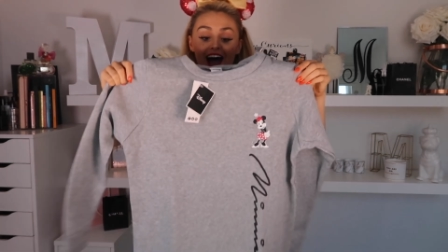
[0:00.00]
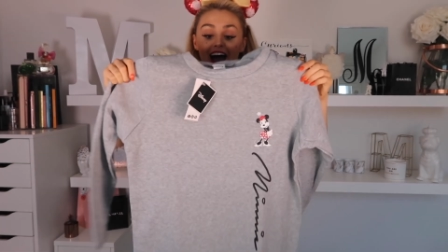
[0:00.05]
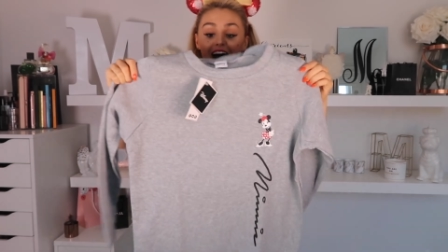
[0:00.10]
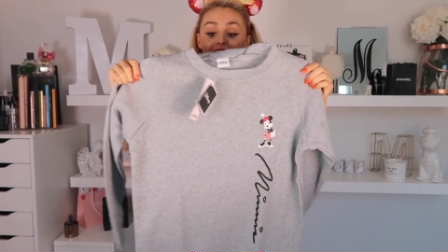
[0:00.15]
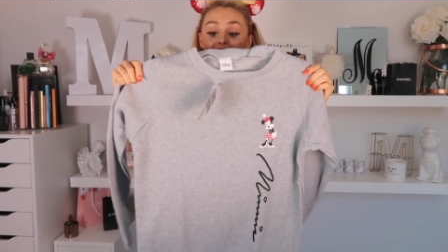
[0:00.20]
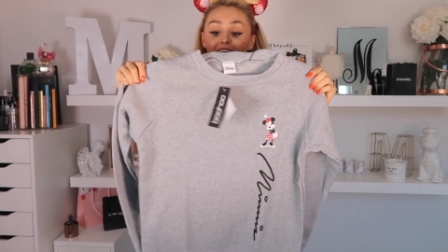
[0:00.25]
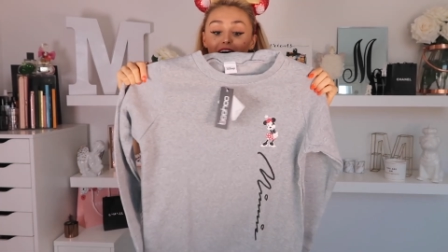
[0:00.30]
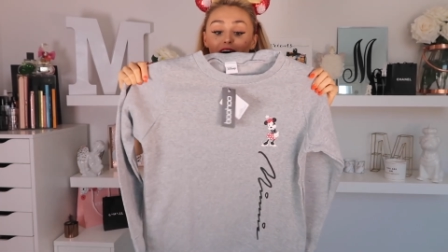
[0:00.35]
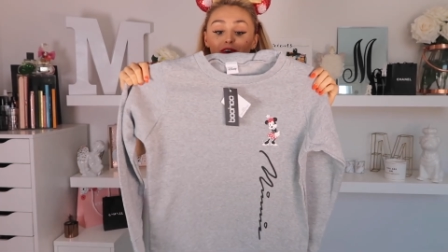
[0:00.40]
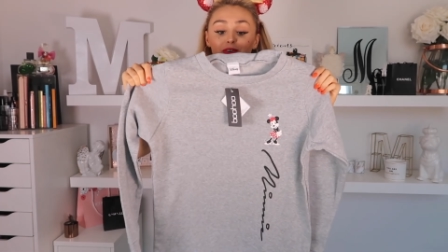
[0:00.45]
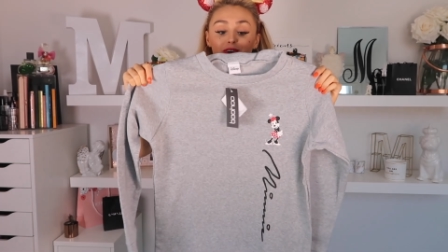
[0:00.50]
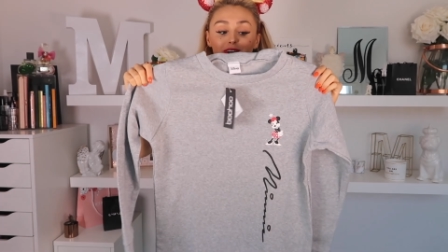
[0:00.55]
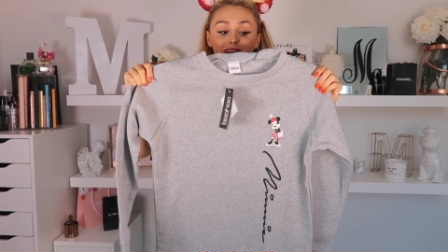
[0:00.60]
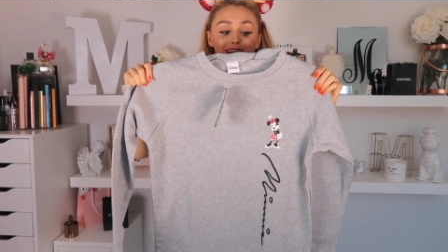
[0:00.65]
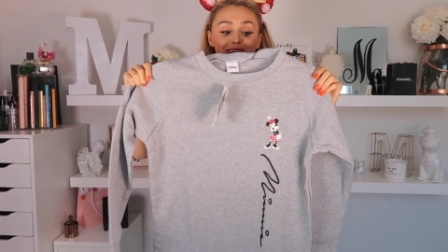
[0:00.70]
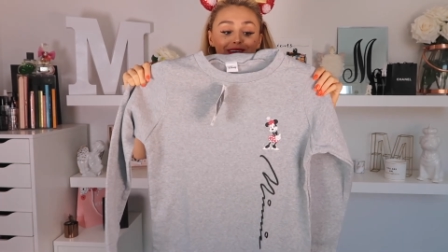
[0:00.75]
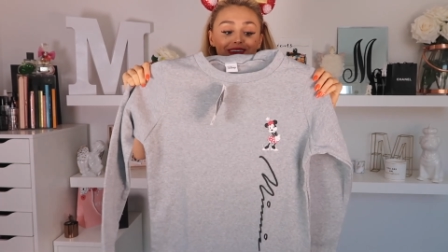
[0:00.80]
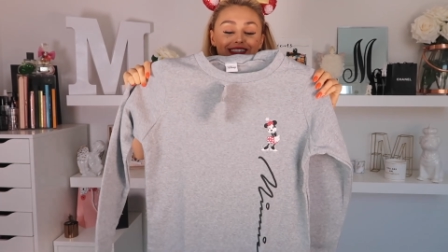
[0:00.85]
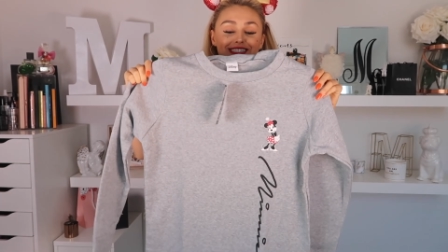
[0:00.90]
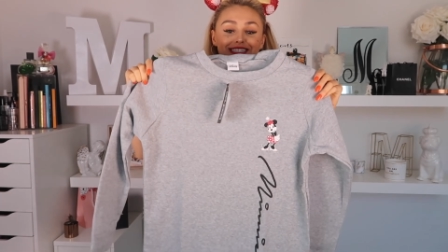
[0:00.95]
How
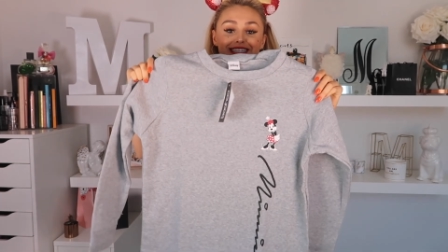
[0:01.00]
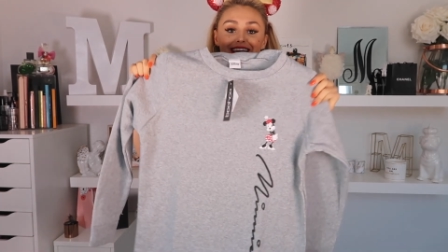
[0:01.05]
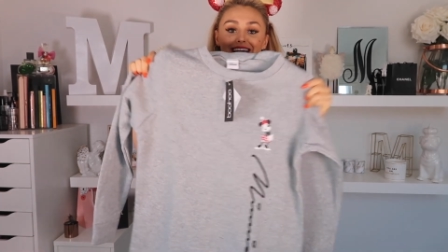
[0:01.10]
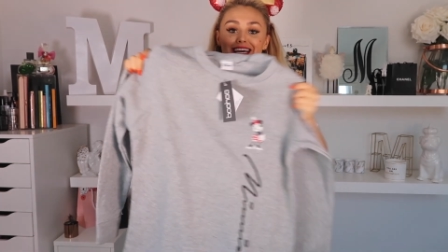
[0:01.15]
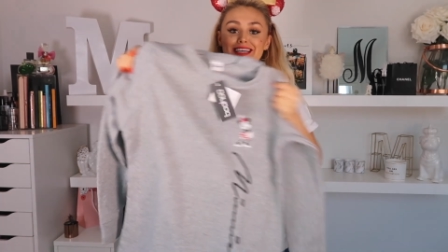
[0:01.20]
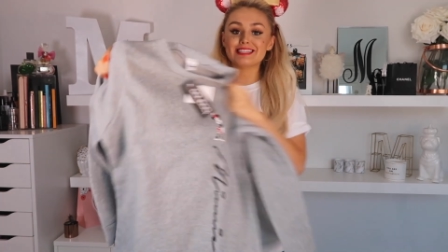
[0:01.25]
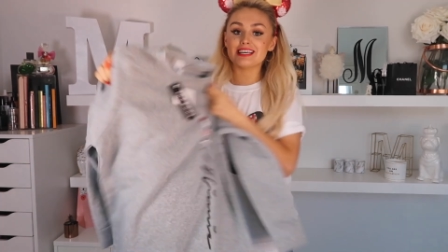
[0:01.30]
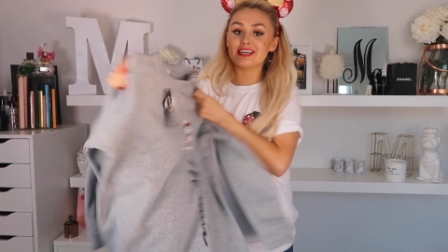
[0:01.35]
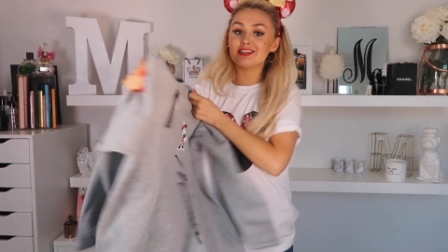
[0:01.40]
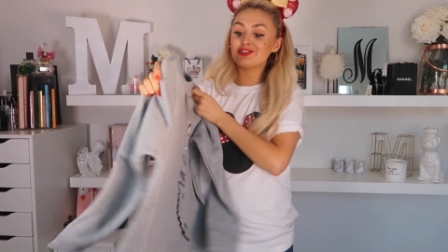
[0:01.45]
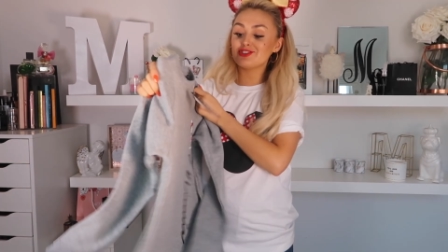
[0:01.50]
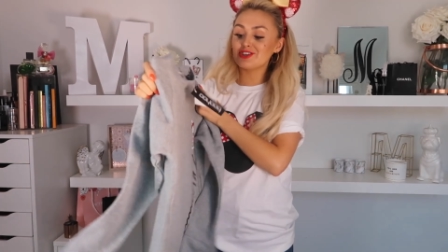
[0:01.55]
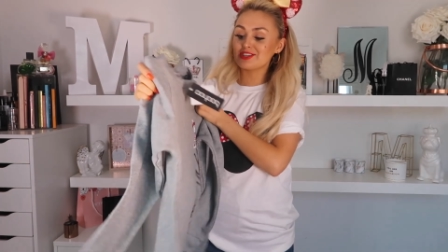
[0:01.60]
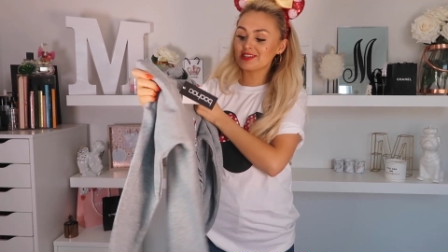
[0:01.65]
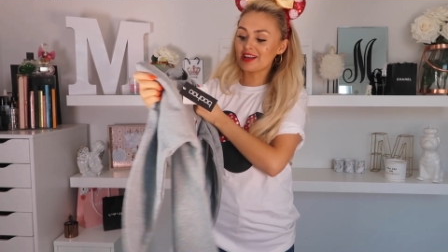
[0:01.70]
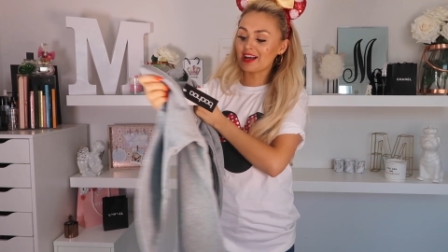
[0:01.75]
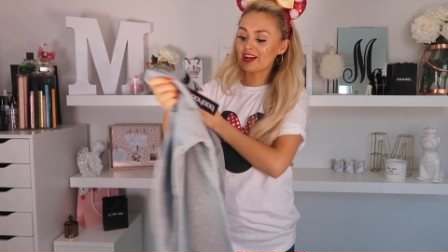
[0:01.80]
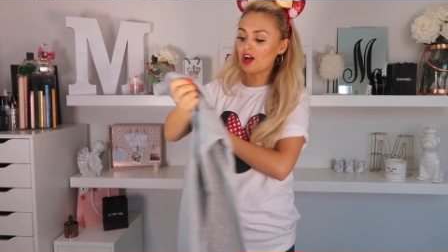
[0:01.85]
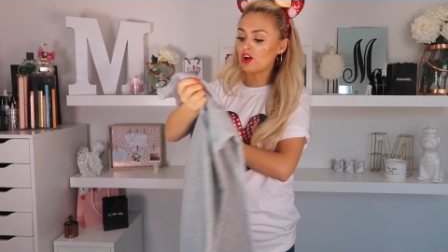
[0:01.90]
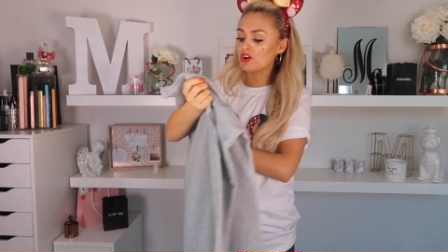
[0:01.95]
cute is this? It's
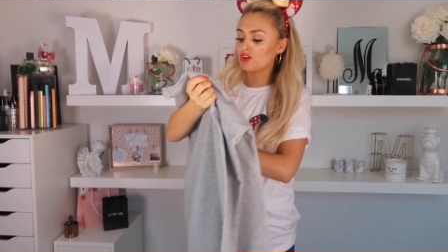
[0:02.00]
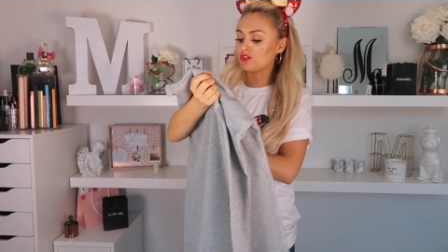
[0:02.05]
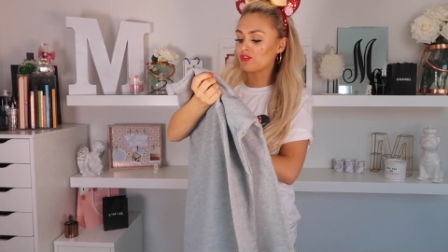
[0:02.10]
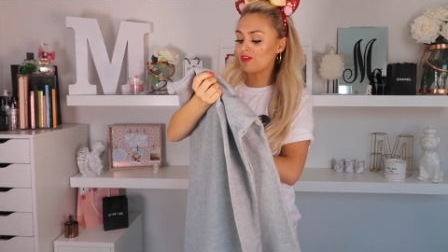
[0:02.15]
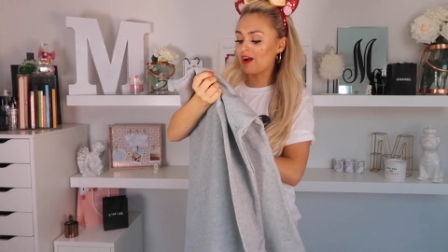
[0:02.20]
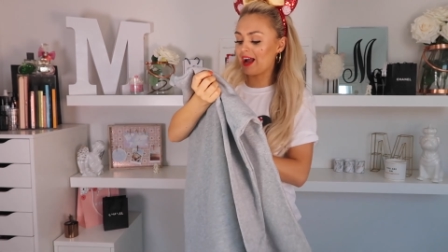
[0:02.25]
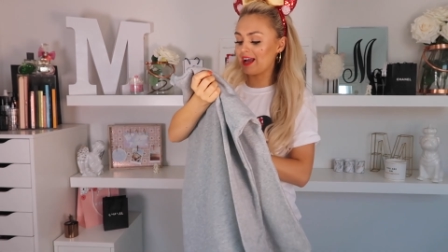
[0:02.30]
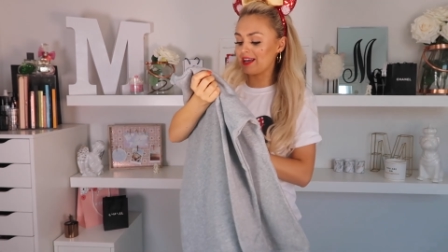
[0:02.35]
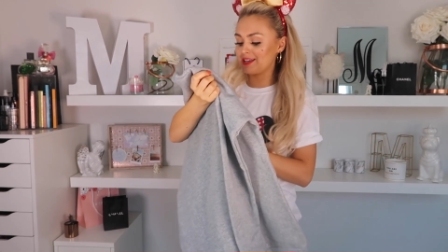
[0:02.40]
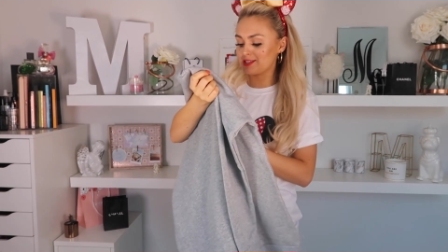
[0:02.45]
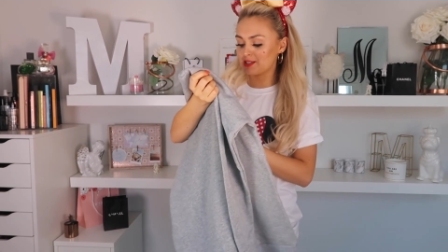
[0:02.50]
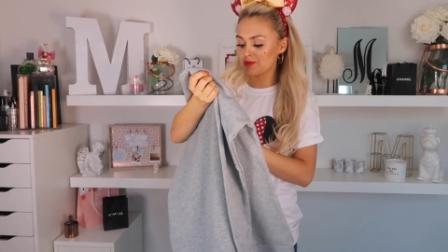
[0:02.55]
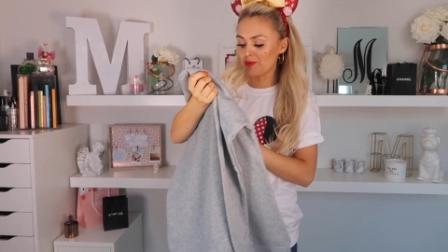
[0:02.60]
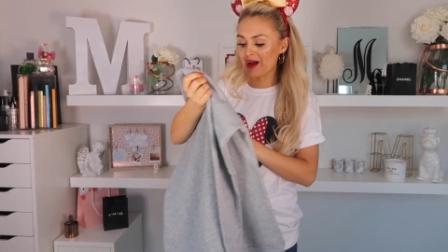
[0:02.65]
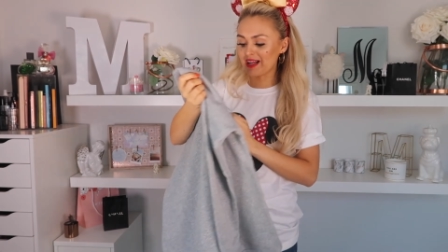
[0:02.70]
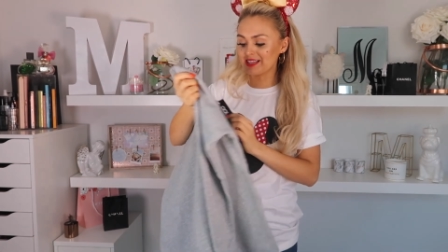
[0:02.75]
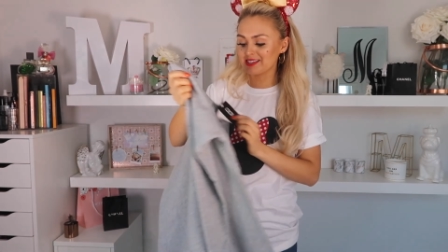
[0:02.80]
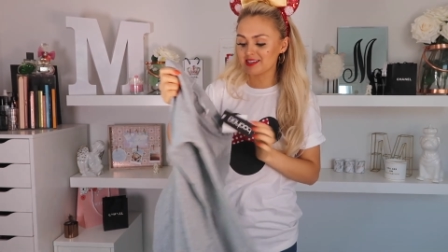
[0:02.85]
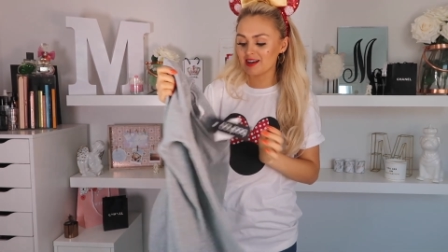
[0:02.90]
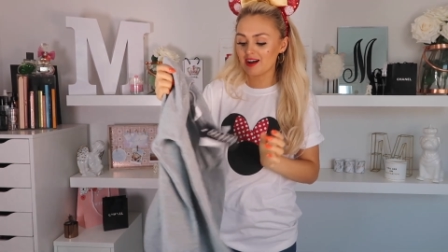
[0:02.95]
just like a grey
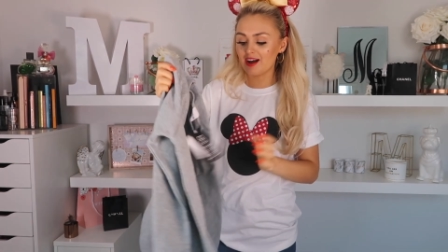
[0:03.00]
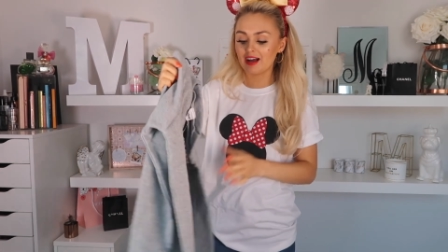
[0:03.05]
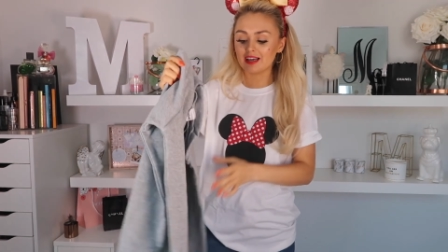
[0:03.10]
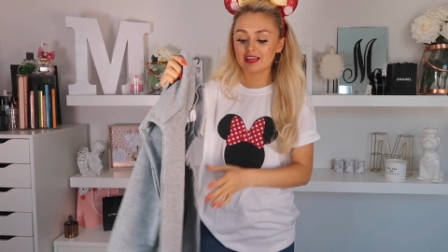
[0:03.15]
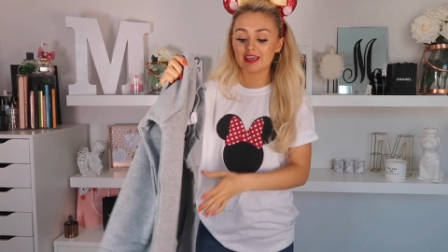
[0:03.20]
sweater.